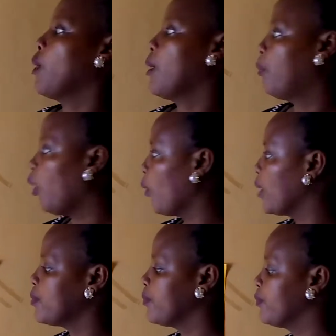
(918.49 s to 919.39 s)
our
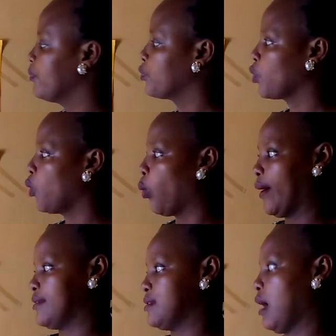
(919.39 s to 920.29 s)
poem
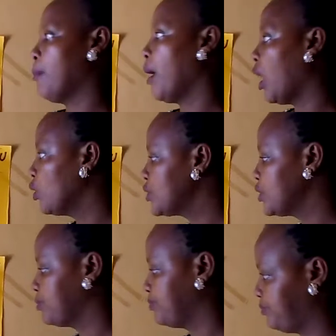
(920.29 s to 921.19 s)
was about
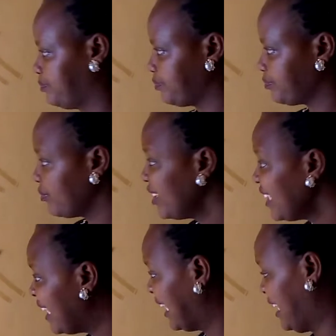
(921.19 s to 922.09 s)

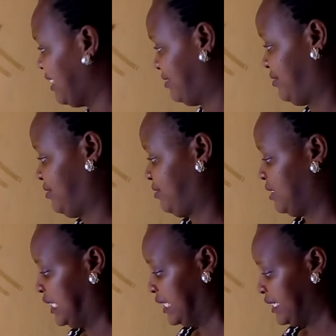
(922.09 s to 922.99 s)
love.
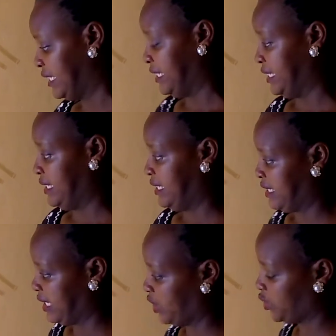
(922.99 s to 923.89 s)

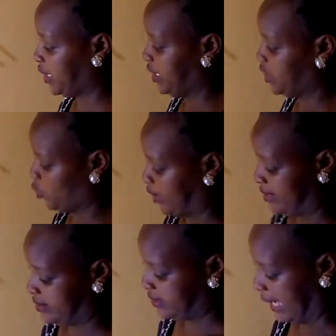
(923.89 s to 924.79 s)
Actually, it
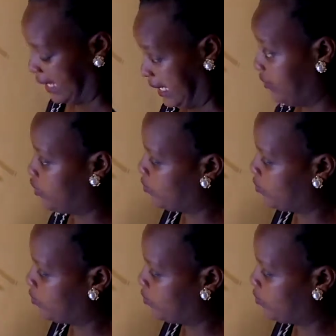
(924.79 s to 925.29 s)
was I love you,